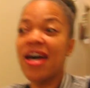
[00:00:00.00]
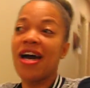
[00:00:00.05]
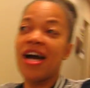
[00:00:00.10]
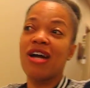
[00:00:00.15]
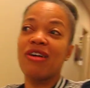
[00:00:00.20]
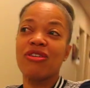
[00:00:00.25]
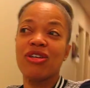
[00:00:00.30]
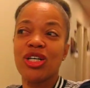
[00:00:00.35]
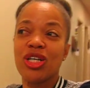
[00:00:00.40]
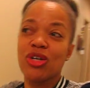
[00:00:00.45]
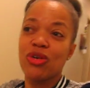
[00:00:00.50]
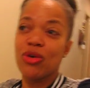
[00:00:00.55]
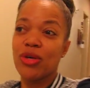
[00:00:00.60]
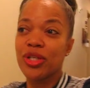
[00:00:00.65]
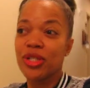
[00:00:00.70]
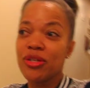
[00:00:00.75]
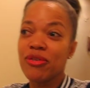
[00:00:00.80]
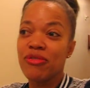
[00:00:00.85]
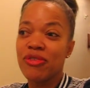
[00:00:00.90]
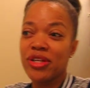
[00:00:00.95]
I
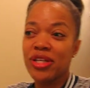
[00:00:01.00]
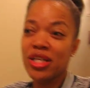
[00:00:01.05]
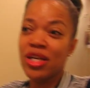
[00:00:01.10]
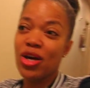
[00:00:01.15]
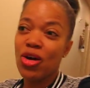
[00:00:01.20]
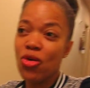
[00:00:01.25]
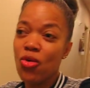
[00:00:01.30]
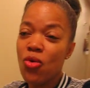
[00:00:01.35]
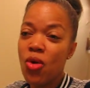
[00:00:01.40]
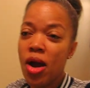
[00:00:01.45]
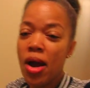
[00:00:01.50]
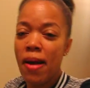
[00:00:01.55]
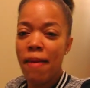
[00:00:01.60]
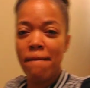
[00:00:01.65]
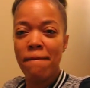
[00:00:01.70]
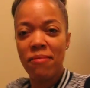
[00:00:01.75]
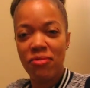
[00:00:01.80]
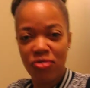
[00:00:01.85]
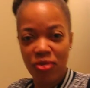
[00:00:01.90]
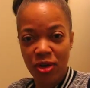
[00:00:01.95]
recorded a video
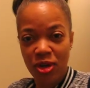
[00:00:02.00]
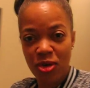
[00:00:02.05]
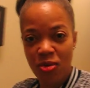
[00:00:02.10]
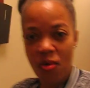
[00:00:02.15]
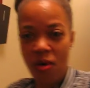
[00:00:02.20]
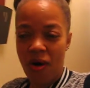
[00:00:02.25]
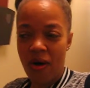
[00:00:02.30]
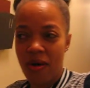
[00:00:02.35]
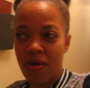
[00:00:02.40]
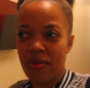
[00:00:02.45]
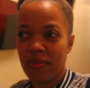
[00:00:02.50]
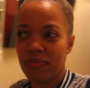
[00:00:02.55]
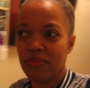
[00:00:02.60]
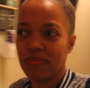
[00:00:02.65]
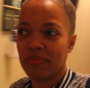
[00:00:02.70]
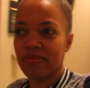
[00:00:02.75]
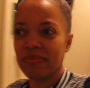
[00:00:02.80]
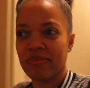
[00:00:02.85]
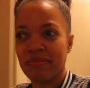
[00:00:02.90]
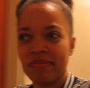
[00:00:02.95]
for you all,
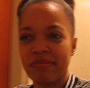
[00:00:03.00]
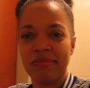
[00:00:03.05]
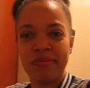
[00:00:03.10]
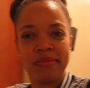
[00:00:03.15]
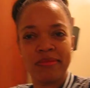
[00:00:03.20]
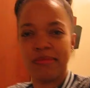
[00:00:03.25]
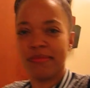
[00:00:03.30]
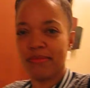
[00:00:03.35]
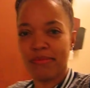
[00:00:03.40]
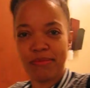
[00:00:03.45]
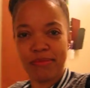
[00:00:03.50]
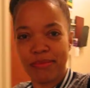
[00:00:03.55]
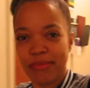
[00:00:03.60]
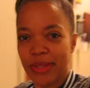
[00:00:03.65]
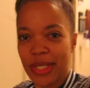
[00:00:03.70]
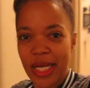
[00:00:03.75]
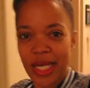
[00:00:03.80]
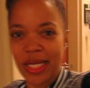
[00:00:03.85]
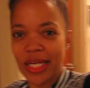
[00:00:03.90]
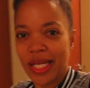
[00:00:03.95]

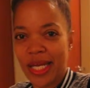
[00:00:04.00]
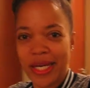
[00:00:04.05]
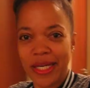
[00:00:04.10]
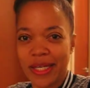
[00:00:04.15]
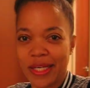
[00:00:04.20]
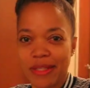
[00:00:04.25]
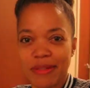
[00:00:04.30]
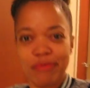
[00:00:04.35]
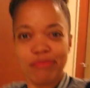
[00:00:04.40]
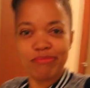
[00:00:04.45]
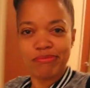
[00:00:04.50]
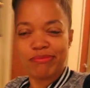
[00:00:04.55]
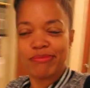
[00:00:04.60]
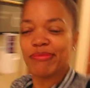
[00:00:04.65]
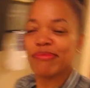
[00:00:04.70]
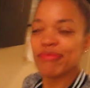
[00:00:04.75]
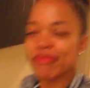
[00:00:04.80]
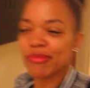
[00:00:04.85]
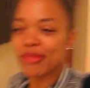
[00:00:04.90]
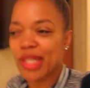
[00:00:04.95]
but I didn't like
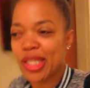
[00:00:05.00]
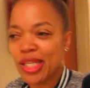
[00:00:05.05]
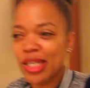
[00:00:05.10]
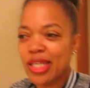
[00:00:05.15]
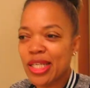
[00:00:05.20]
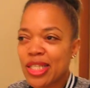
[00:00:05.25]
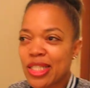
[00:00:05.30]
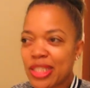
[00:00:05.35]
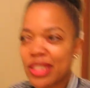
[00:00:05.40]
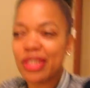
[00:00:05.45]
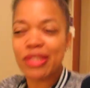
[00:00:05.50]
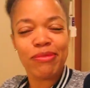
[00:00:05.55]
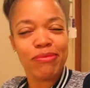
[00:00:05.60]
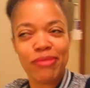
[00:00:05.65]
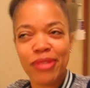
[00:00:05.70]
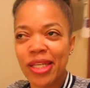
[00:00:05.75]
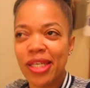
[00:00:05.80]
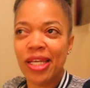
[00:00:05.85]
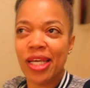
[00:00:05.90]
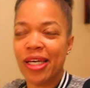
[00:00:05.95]
it.
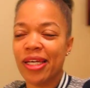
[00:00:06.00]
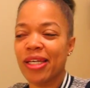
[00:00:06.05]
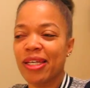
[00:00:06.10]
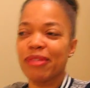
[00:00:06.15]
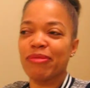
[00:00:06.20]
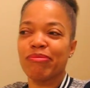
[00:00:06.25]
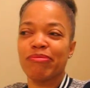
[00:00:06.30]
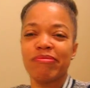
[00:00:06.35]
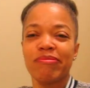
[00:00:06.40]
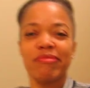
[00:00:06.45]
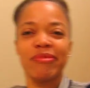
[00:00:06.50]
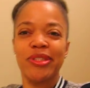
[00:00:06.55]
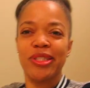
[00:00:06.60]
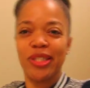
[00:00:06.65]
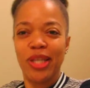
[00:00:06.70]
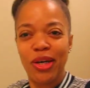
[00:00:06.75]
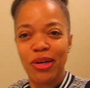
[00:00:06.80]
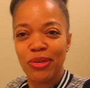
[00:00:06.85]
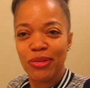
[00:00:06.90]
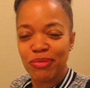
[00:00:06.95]
Didn't like it. So